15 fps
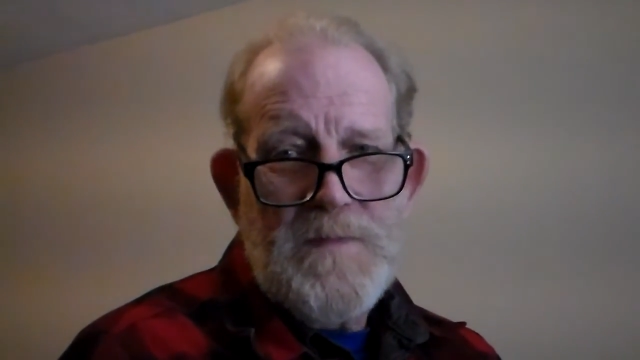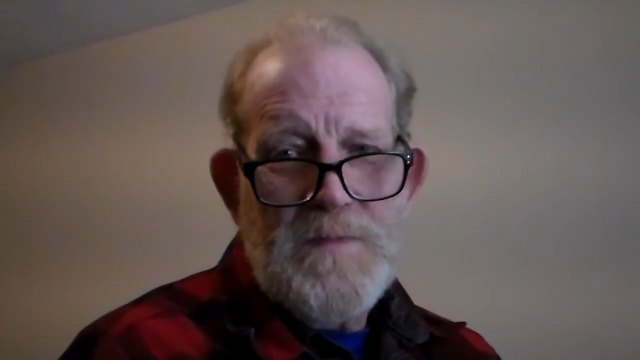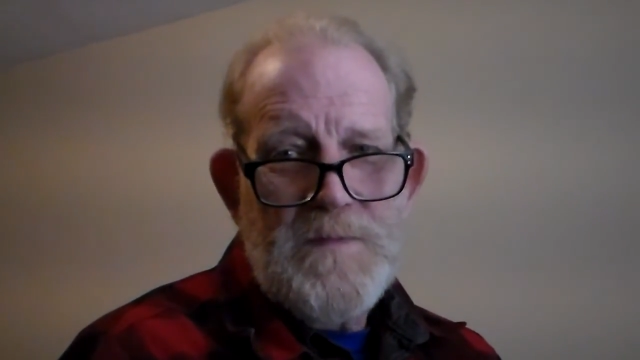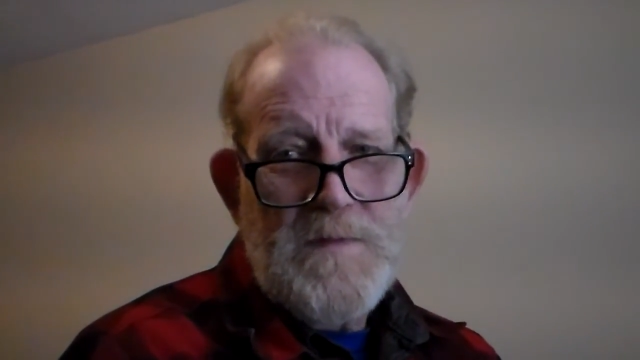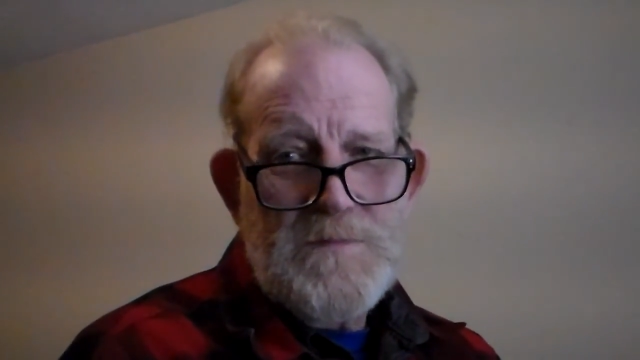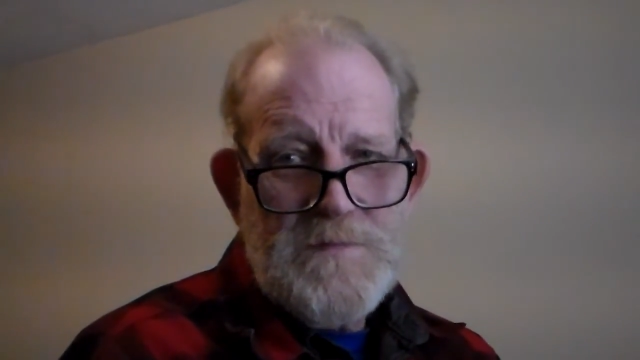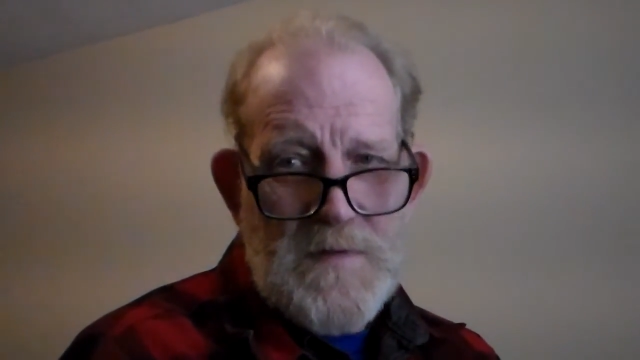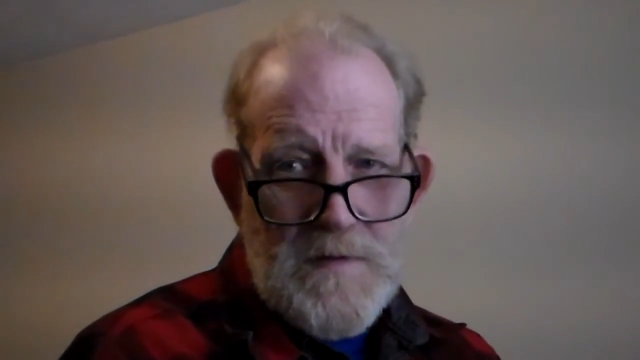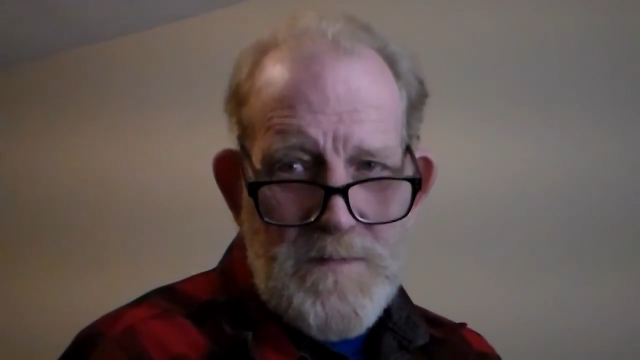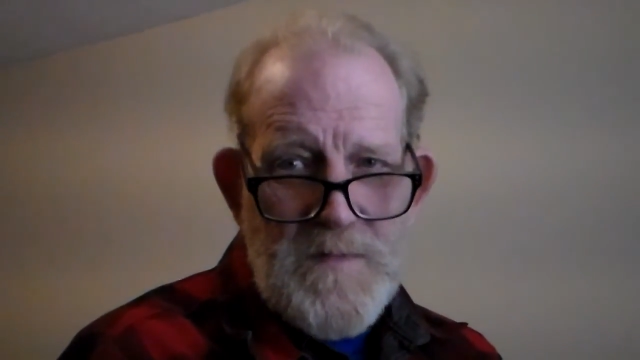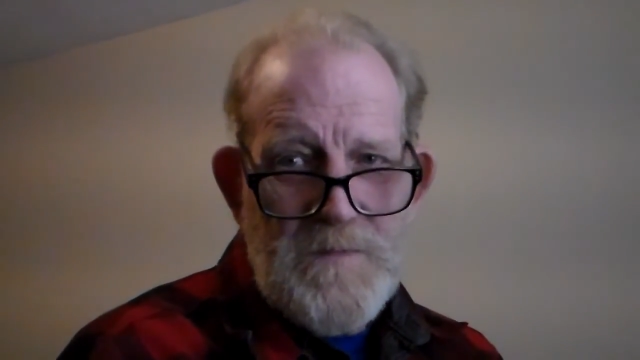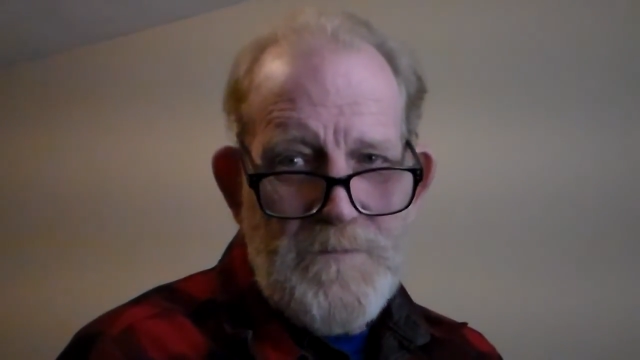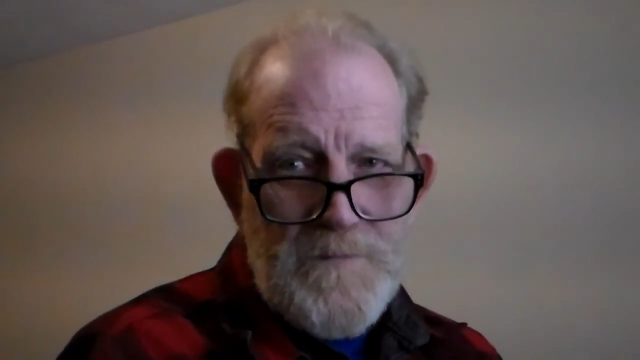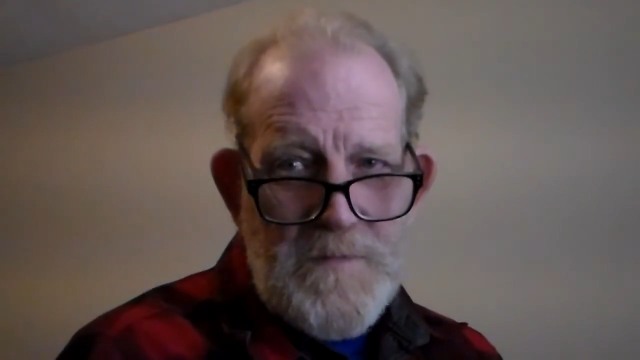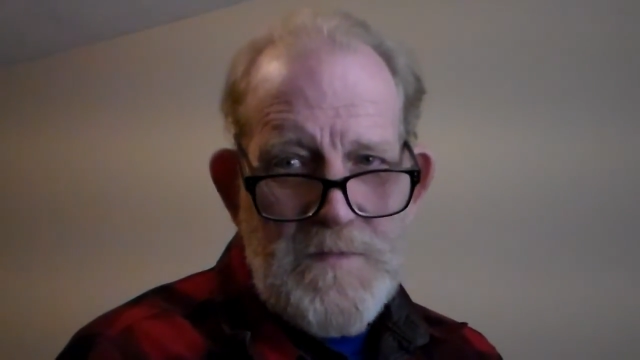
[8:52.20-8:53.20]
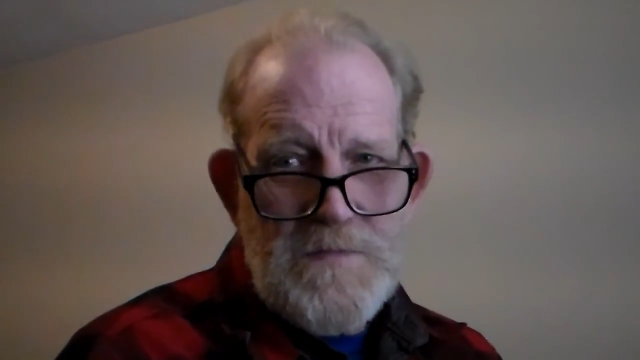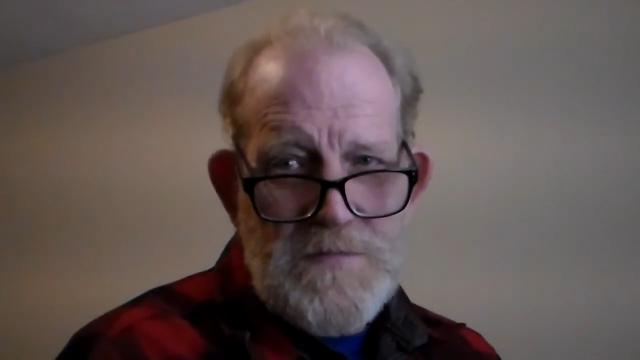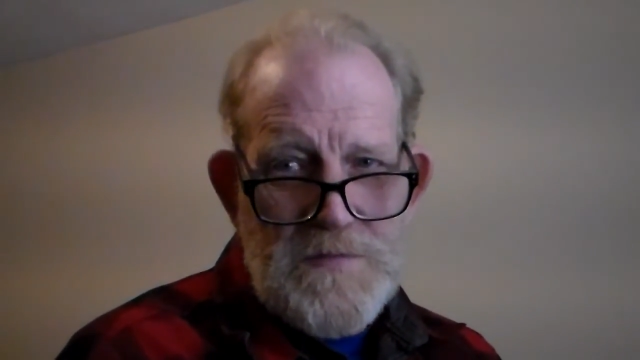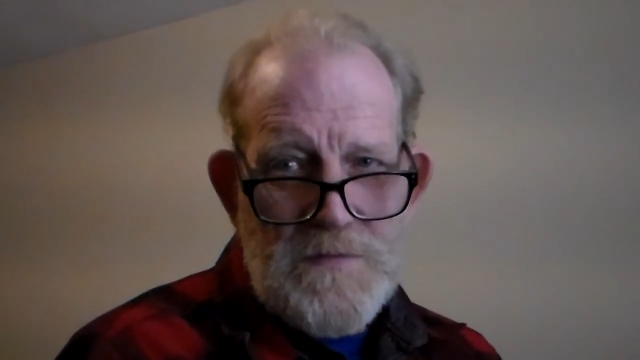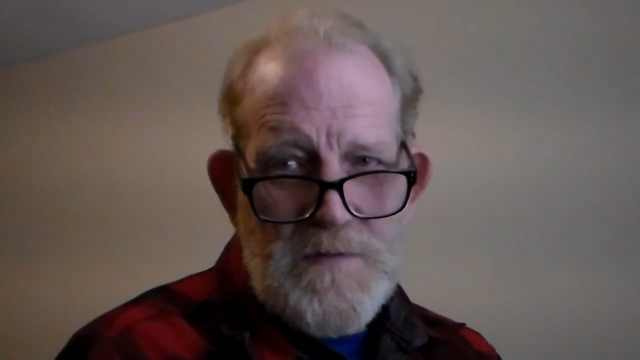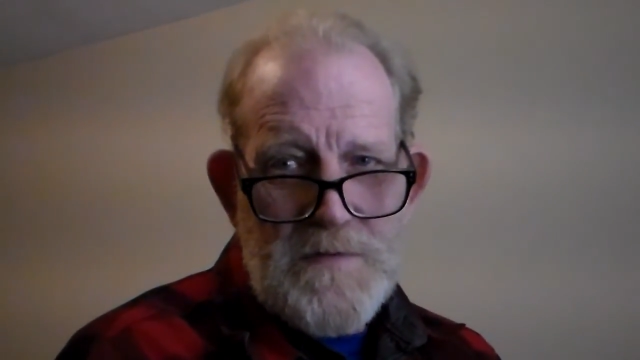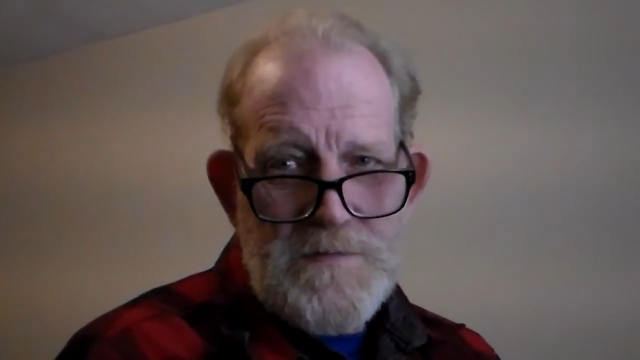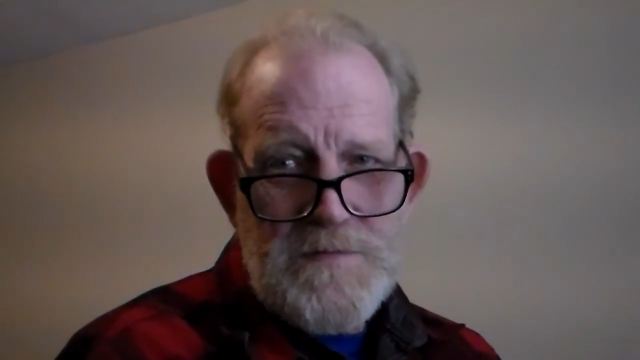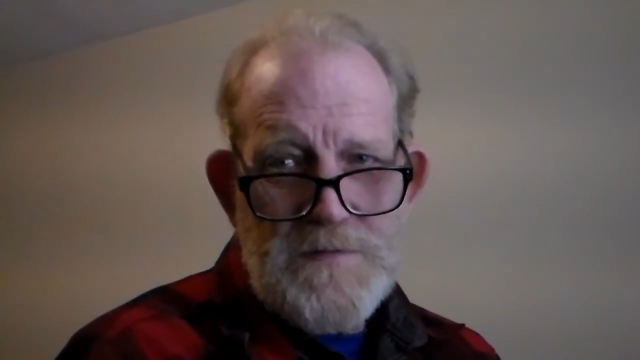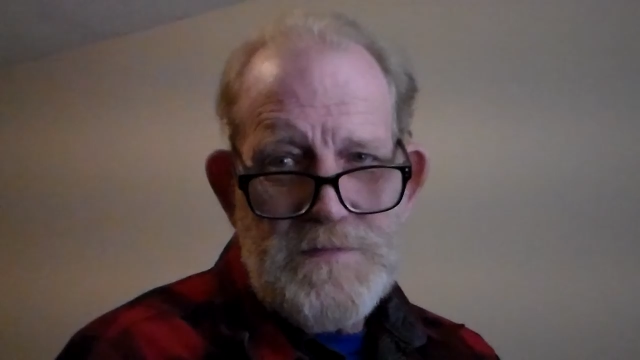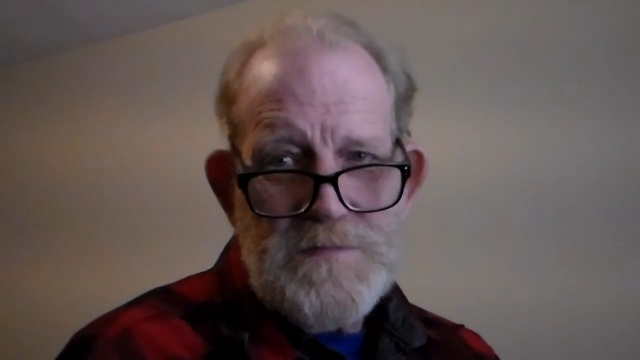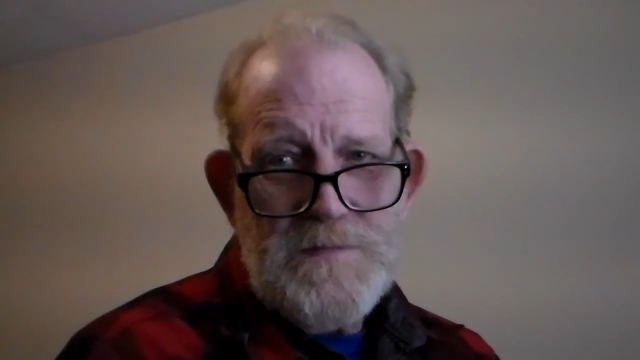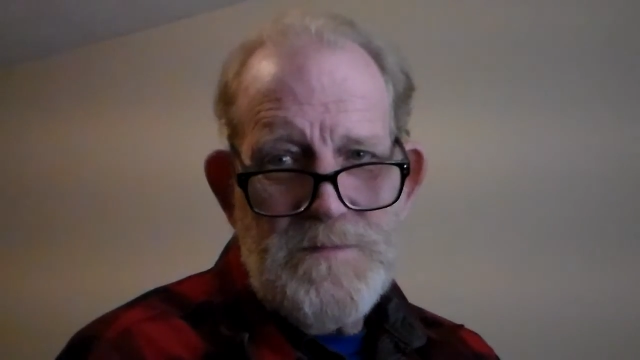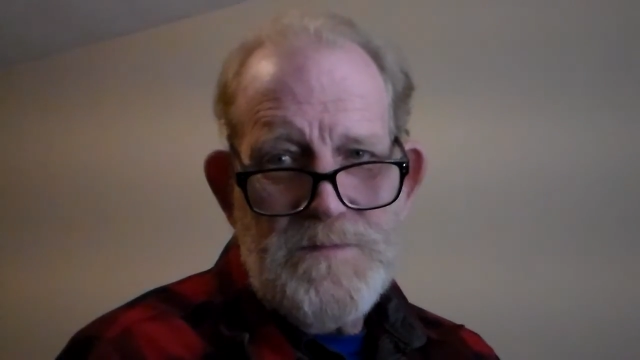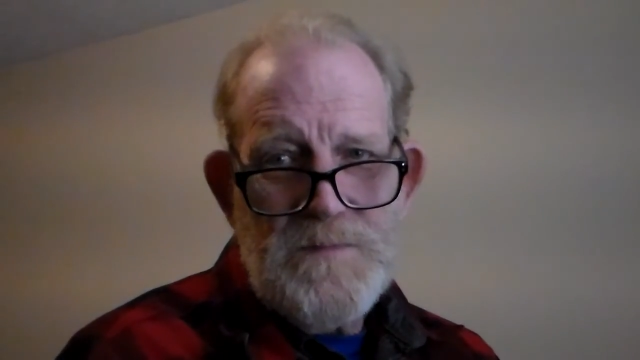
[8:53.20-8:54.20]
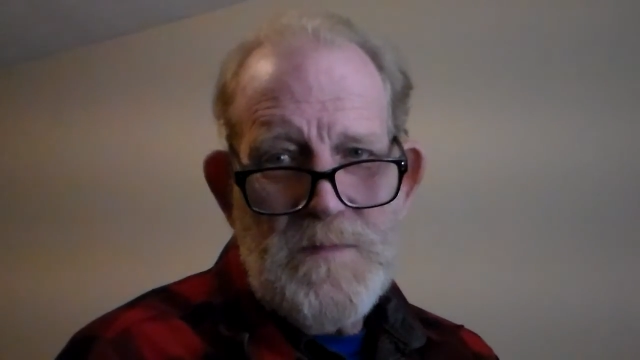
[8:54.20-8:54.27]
There's going to be food shortages